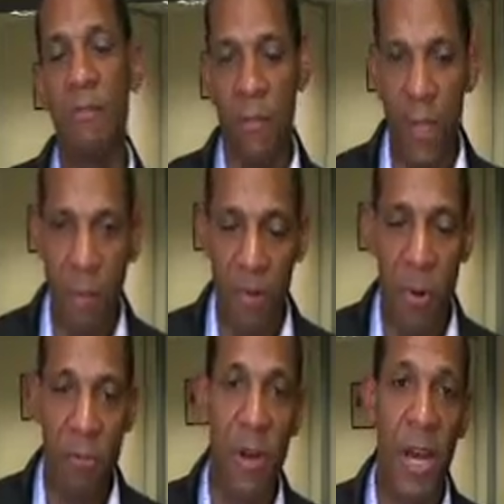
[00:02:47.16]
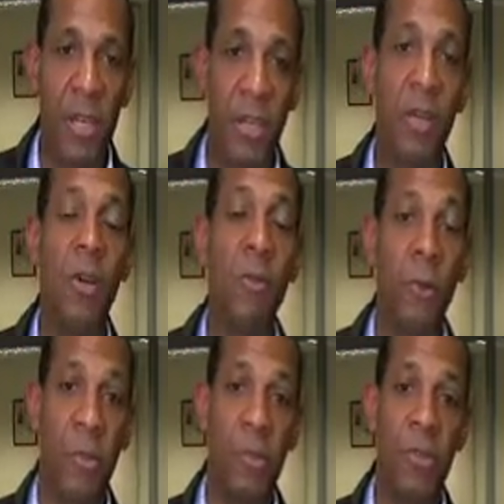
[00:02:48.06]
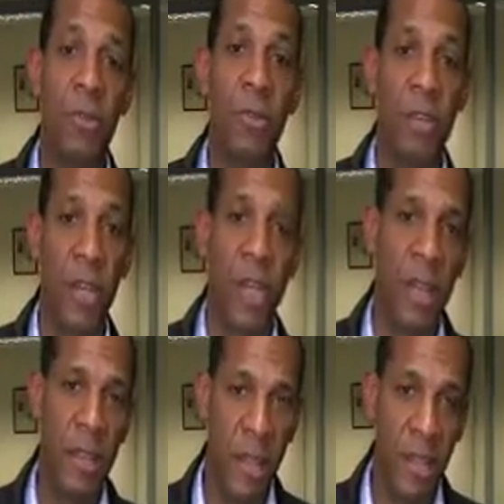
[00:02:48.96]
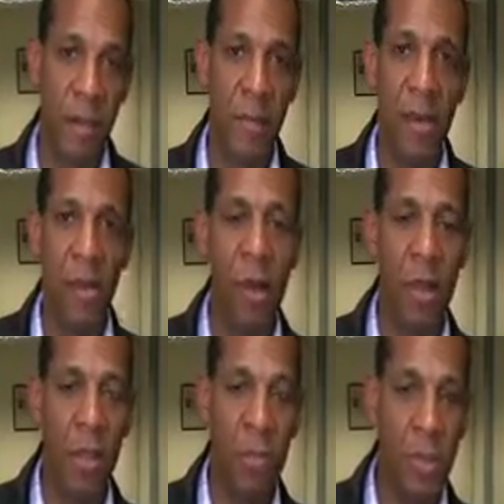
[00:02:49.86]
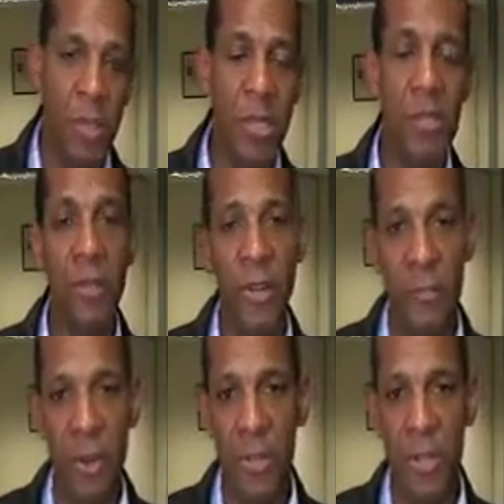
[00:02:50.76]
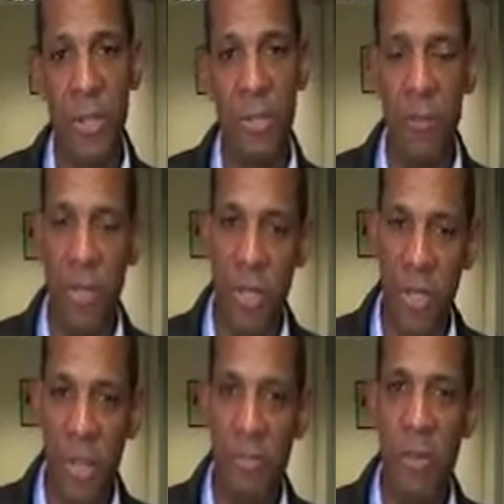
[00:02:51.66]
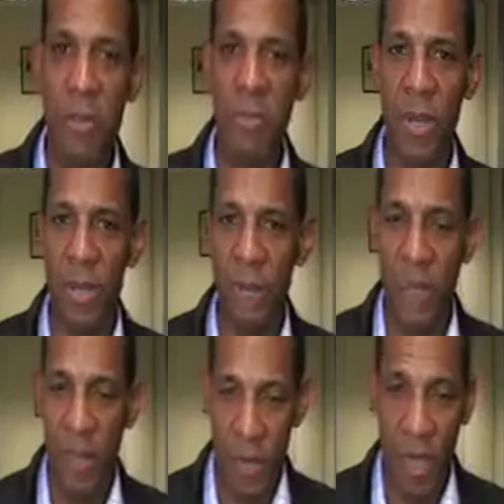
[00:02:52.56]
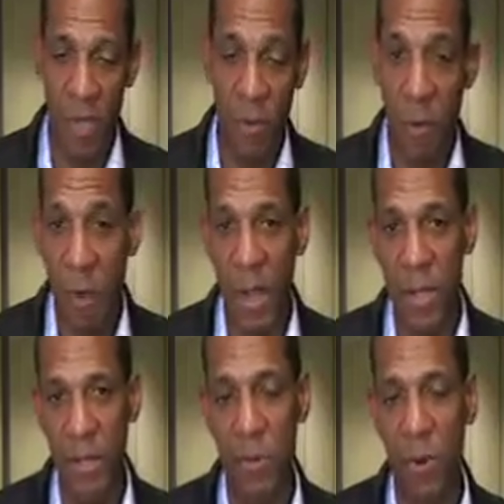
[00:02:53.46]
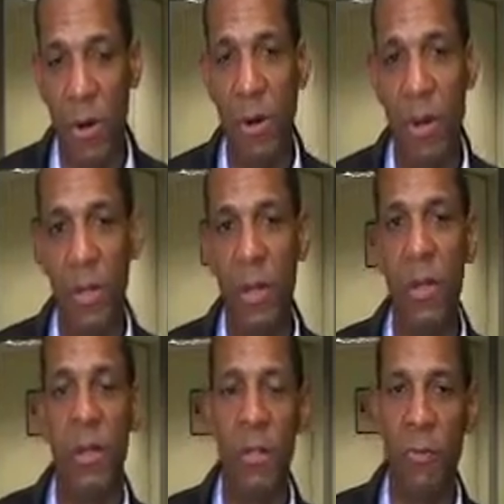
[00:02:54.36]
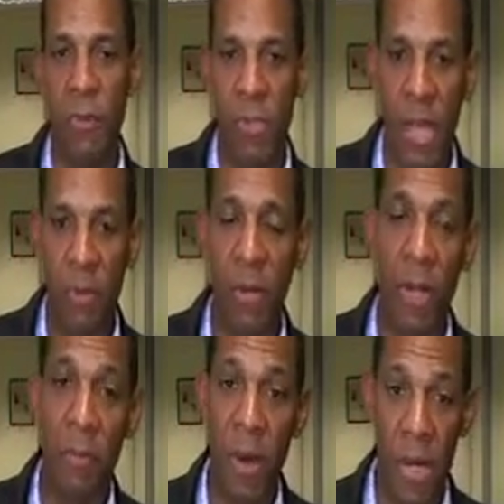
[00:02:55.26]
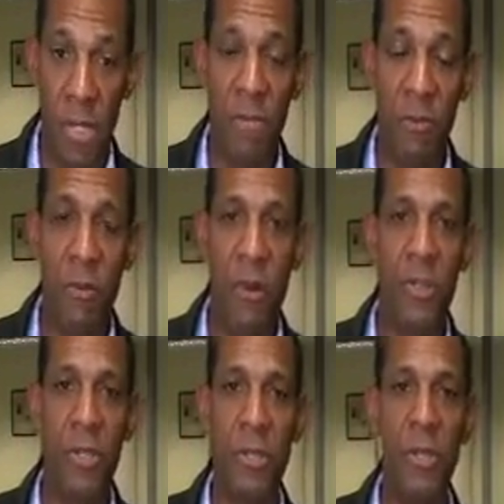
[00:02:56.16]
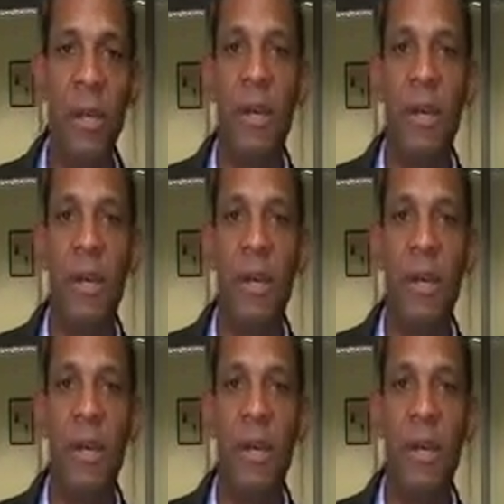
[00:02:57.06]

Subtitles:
From that profile, we're able to look and think about, are there particular emotions which seem to be things that we might need to work on. So for example, a positive emotion,